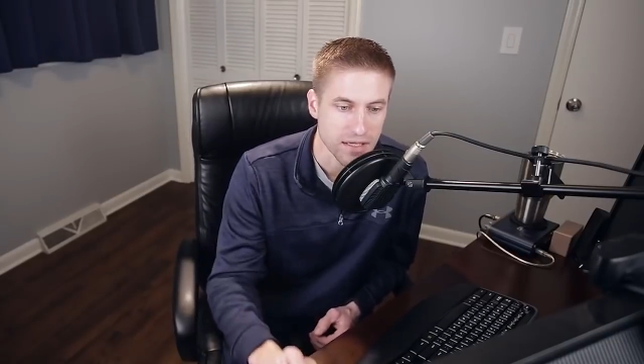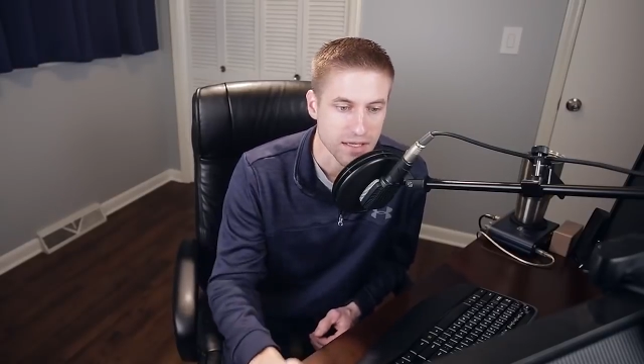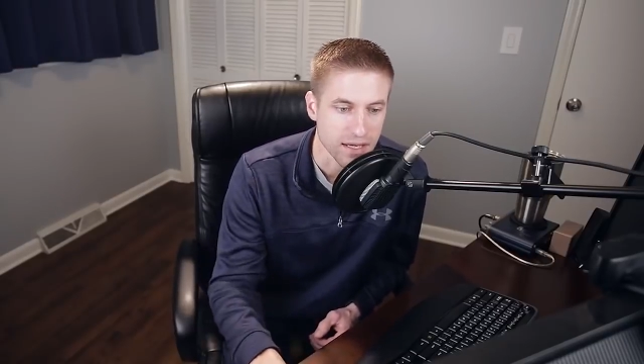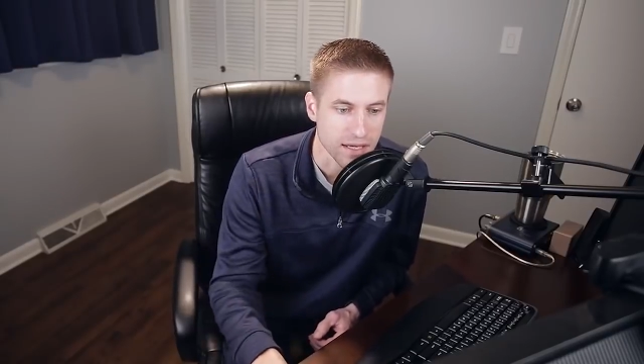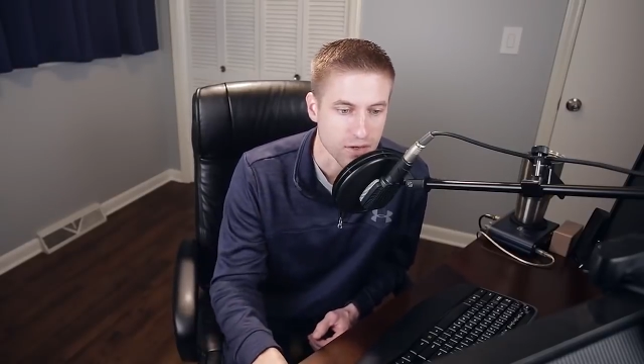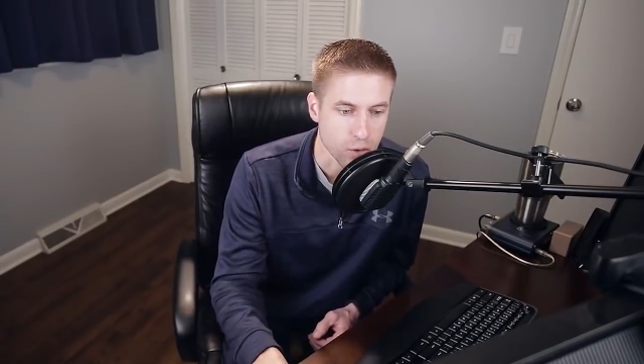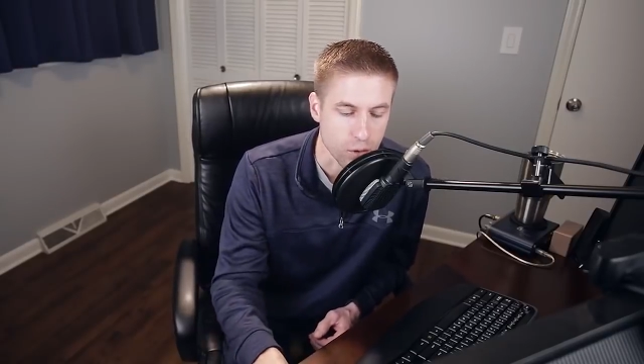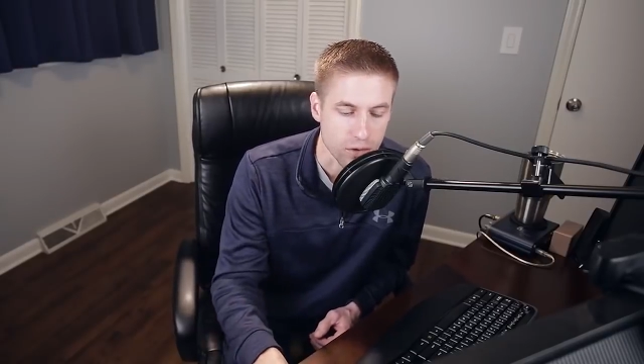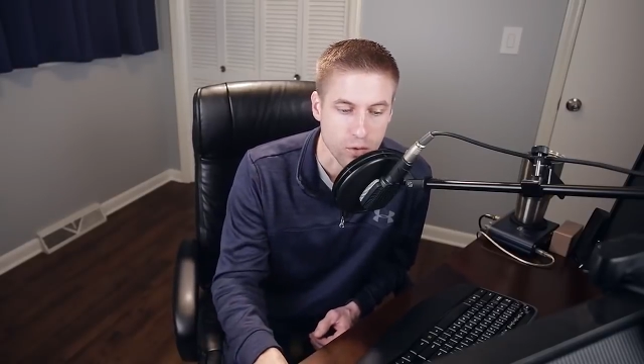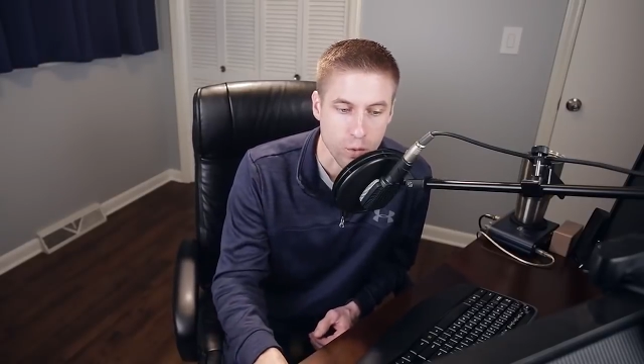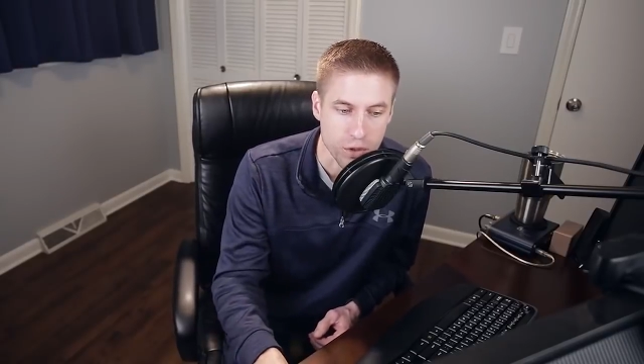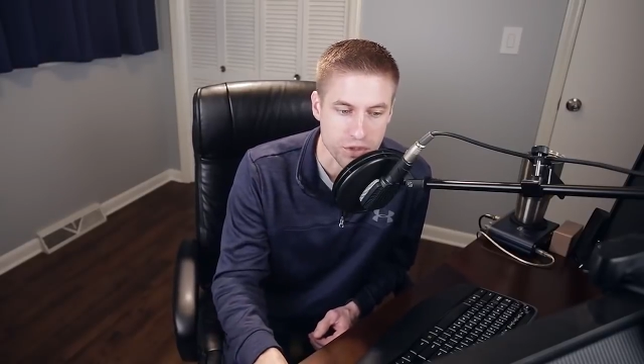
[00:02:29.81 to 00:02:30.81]
uh,
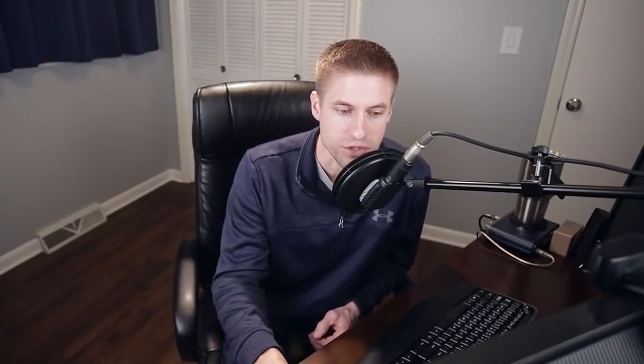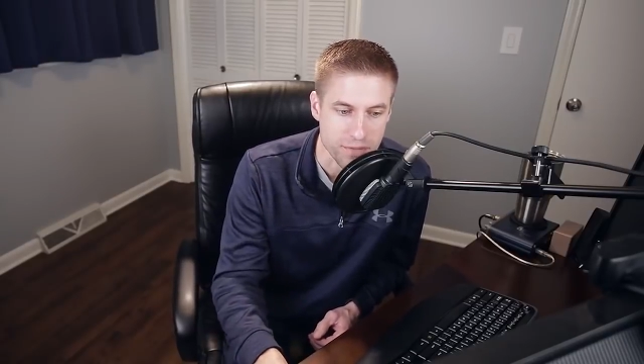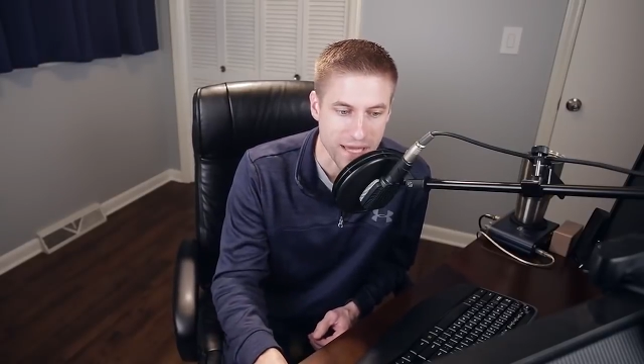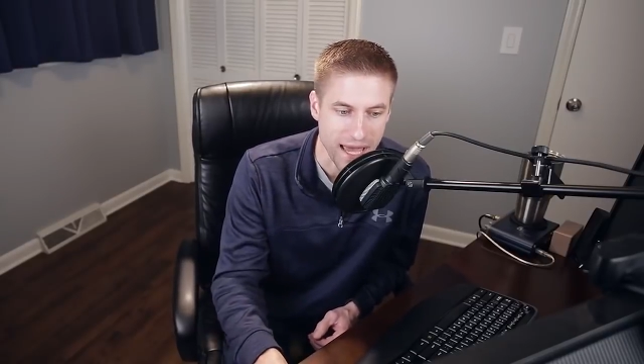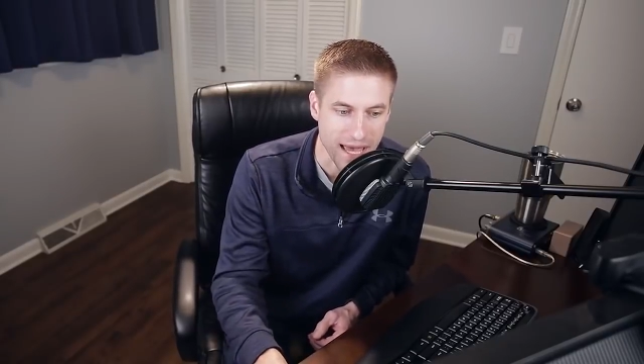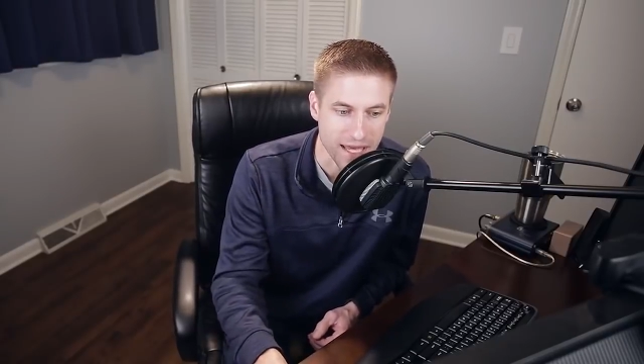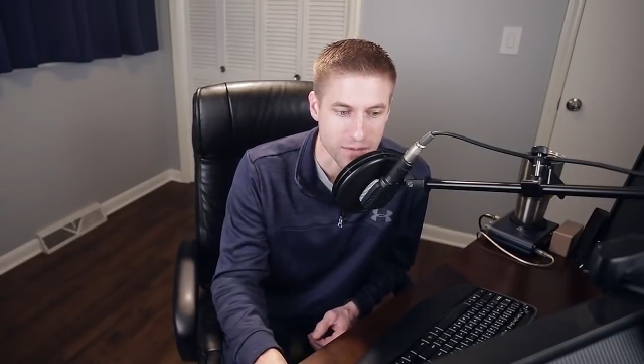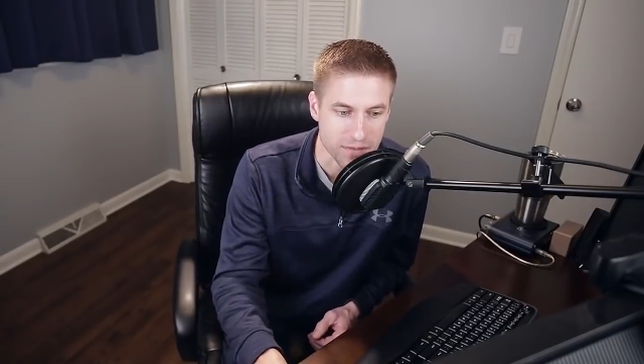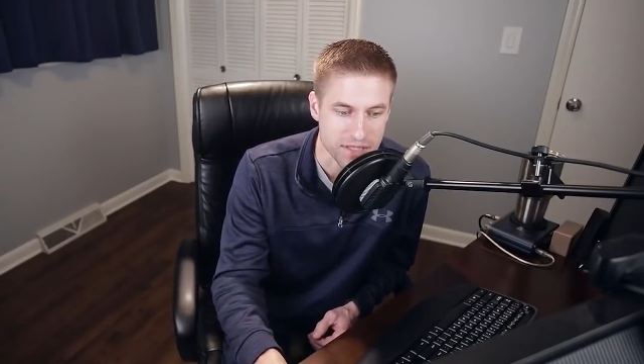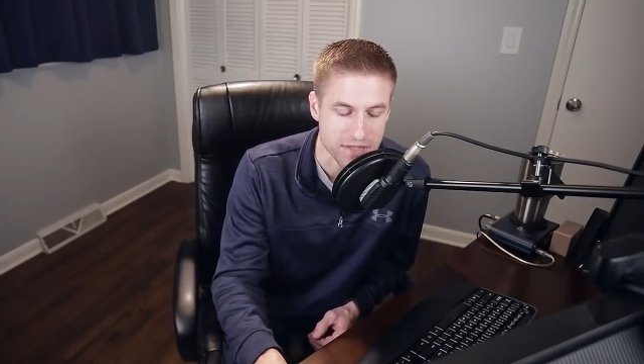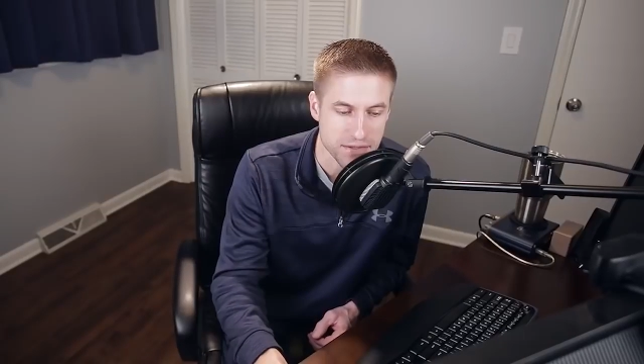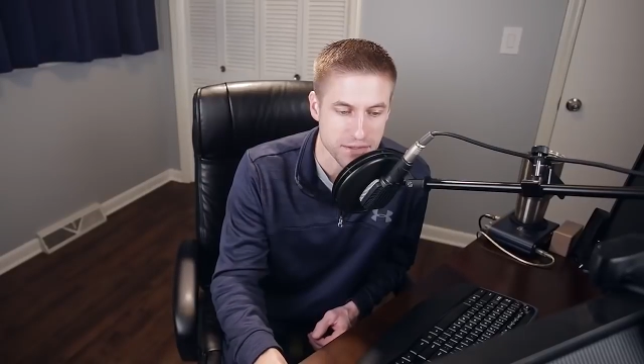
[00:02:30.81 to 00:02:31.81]
or worship Adam
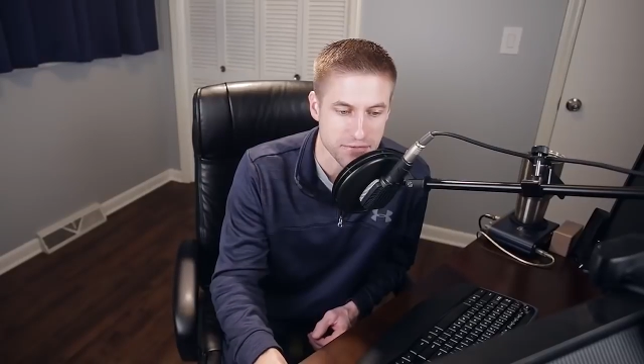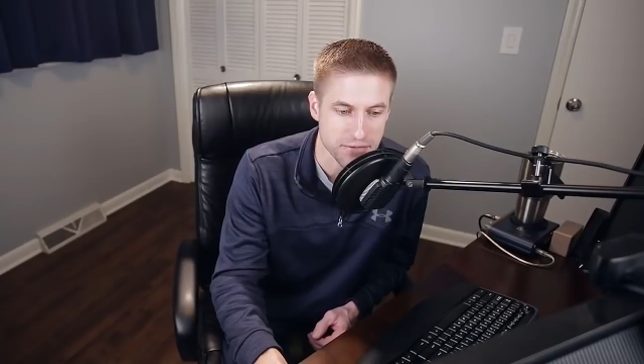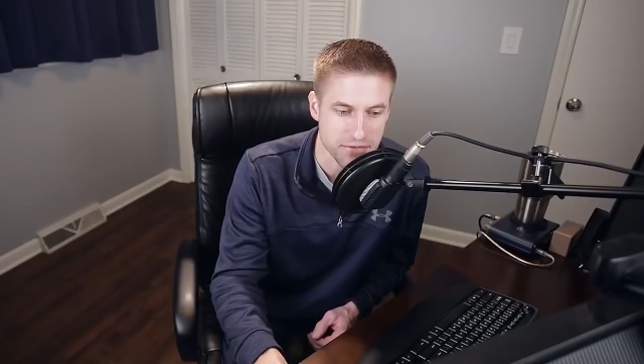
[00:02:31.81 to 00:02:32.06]
in Surah